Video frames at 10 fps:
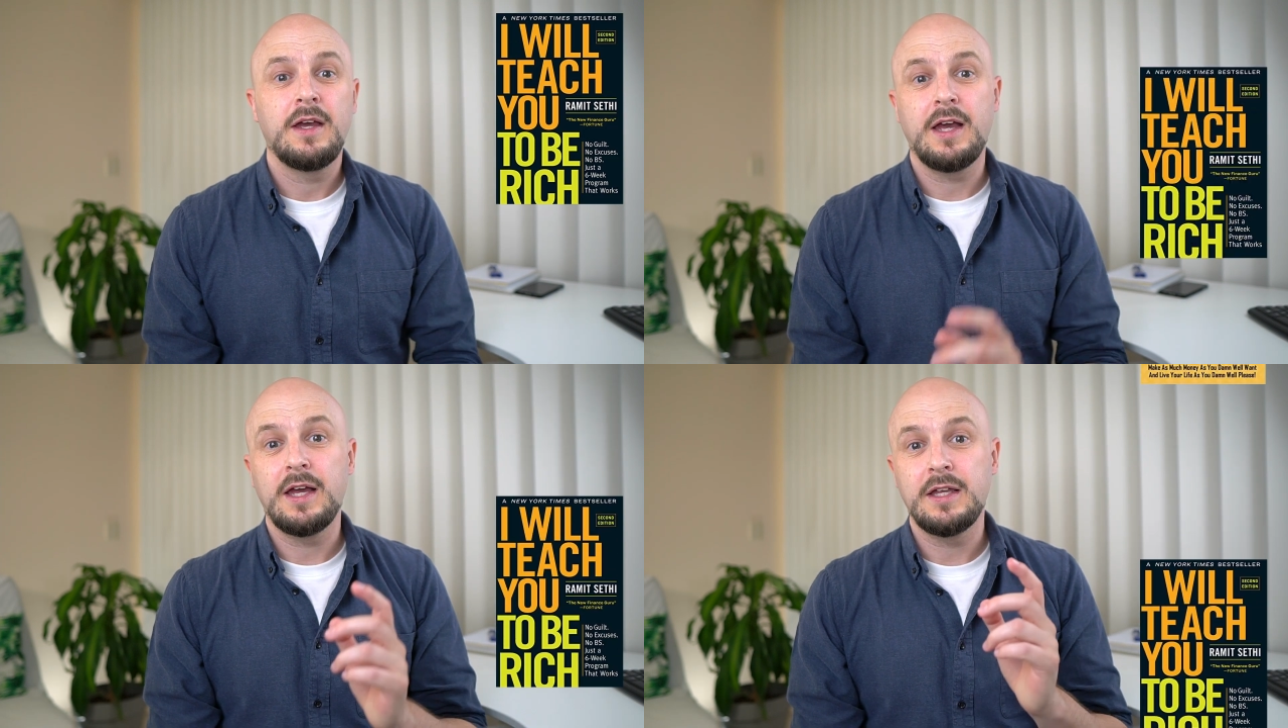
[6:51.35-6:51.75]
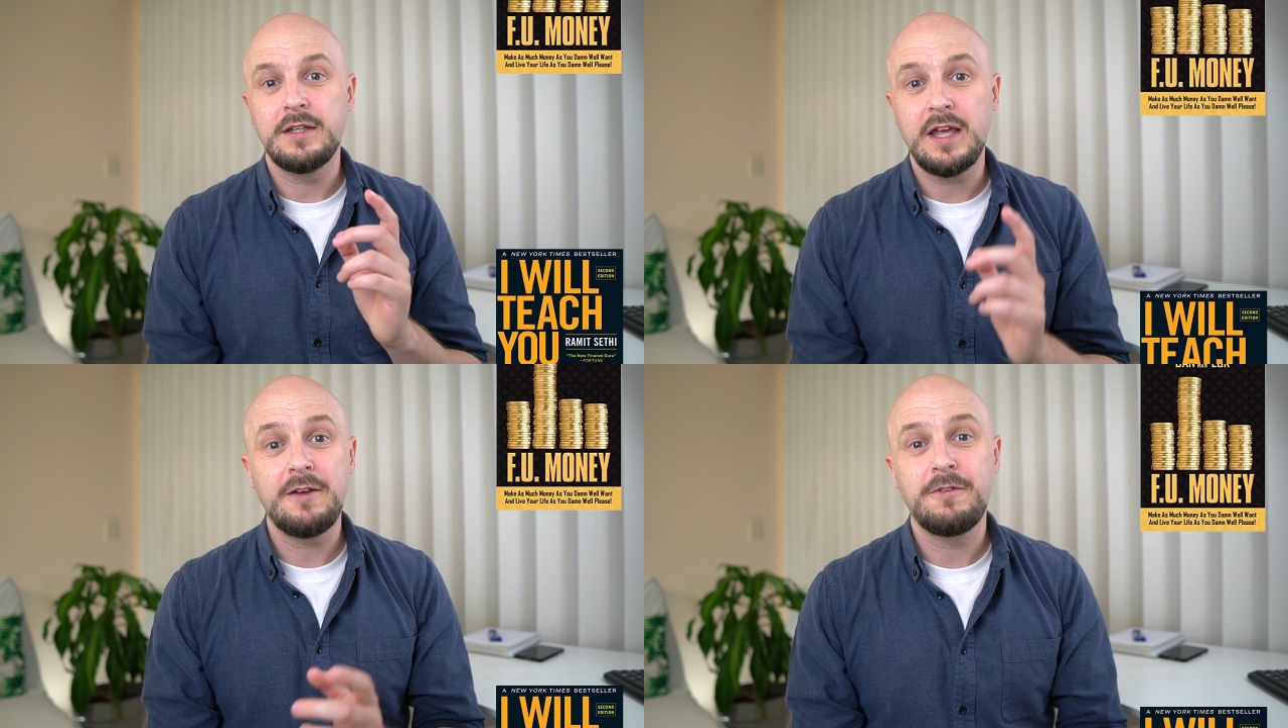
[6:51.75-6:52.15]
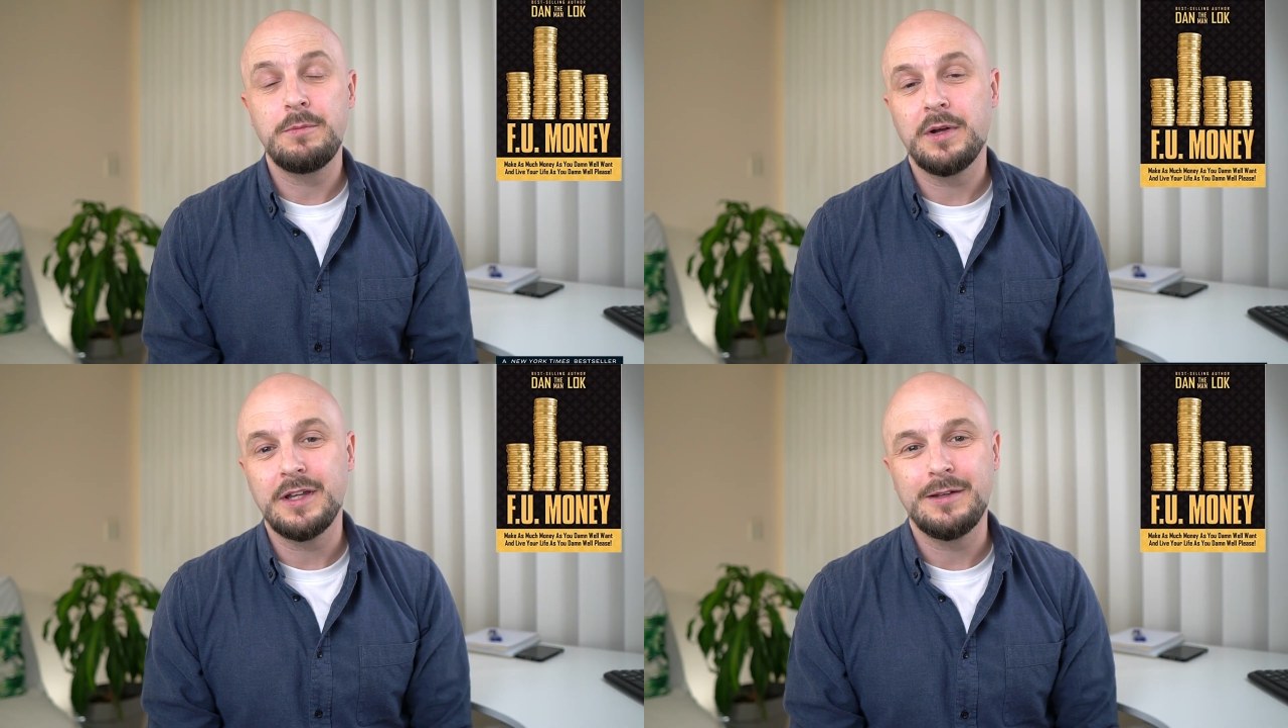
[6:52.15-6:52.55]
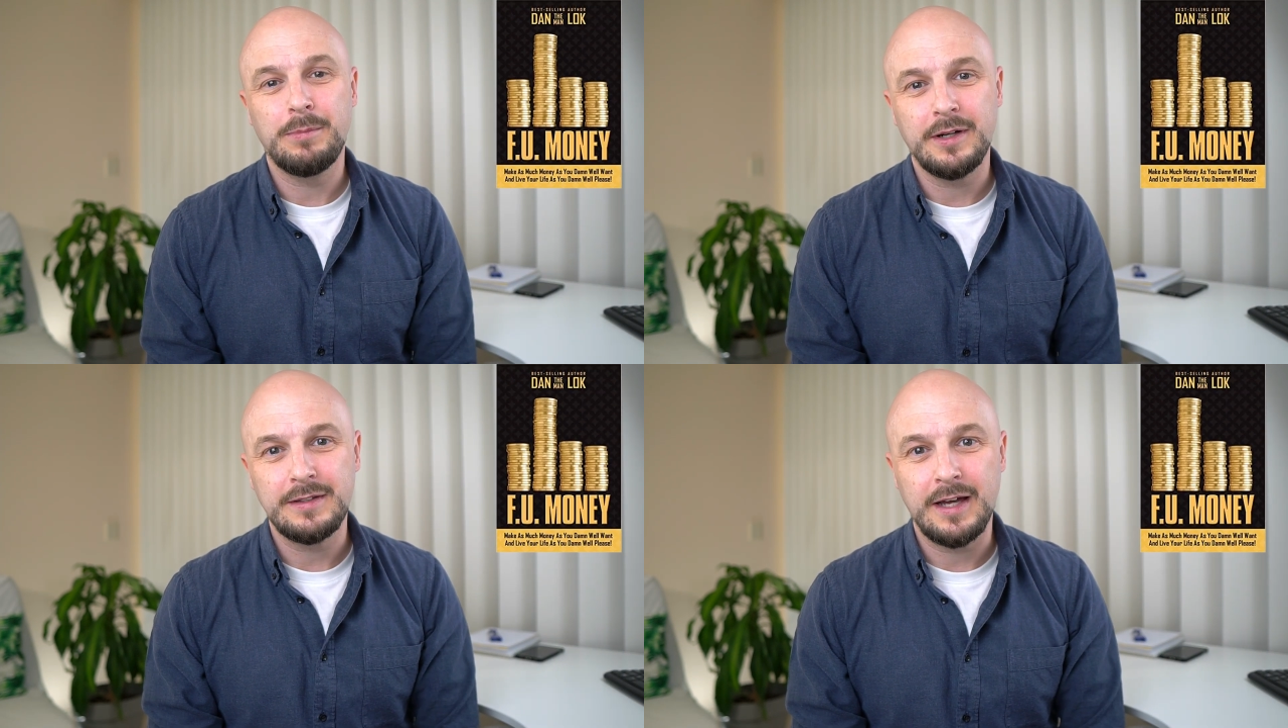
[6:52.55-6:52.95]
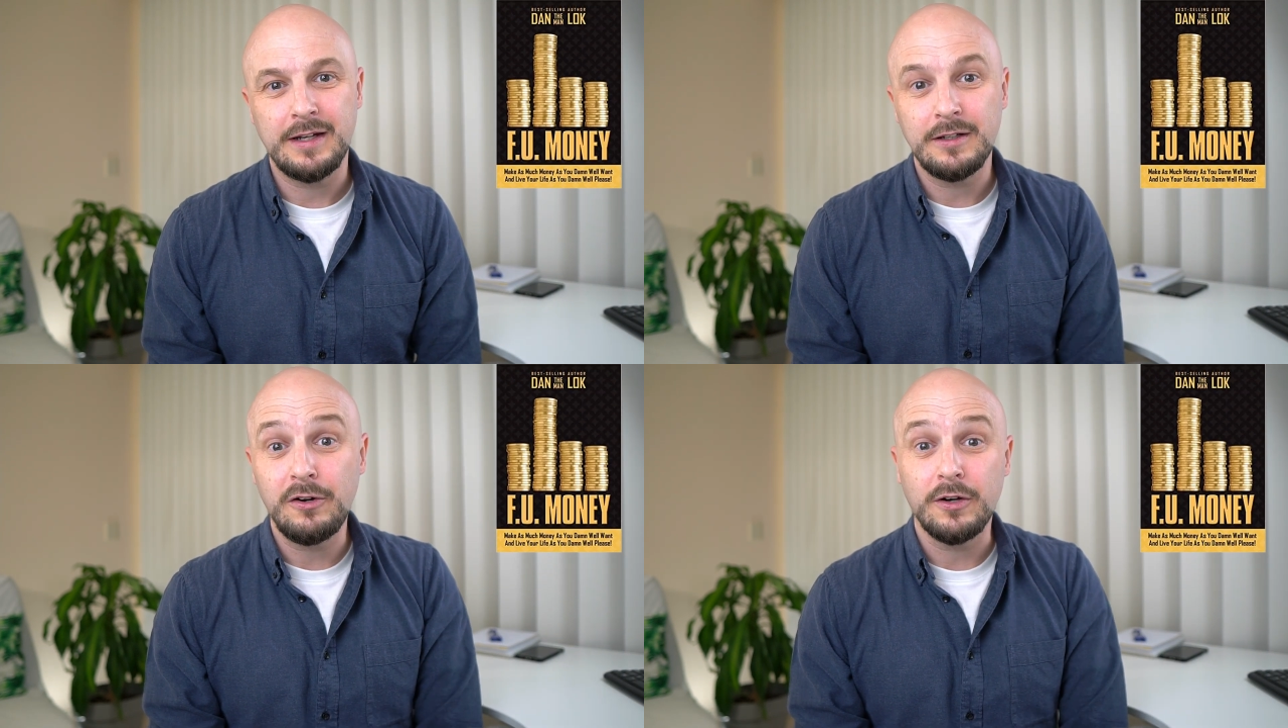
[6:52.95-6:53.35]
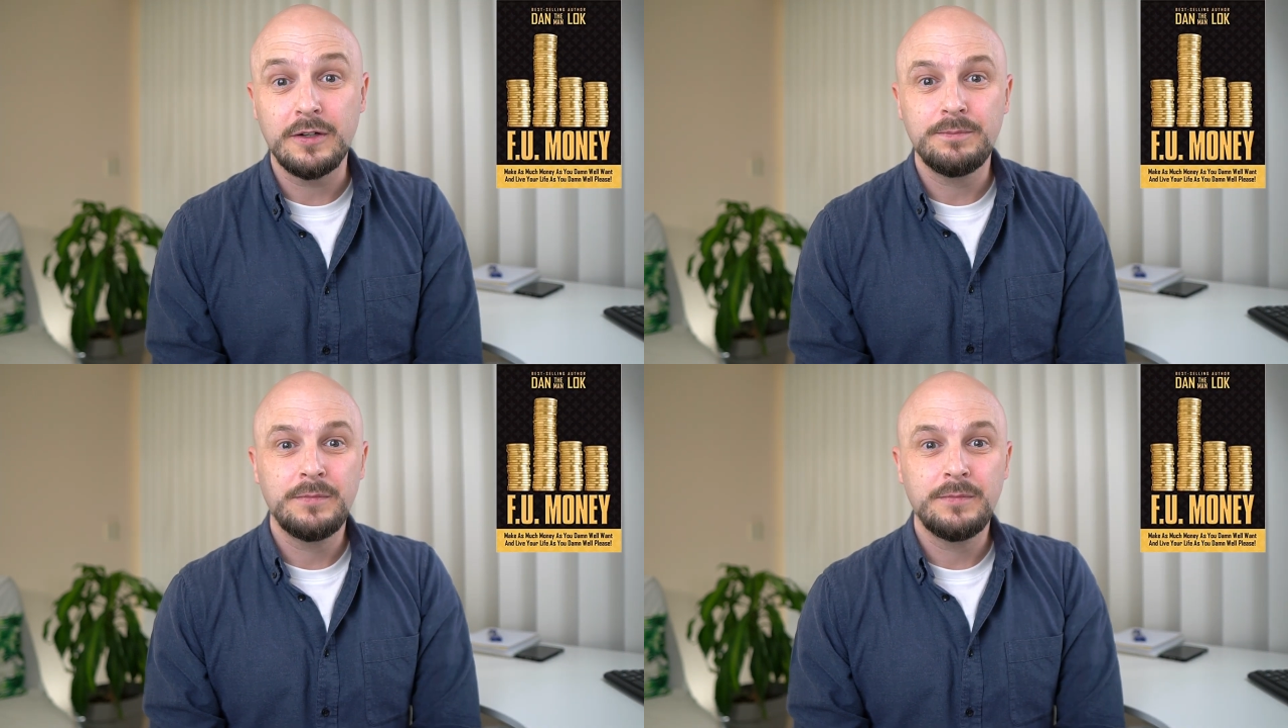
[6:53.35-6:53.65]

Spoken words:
and FU Money by Dan Locke.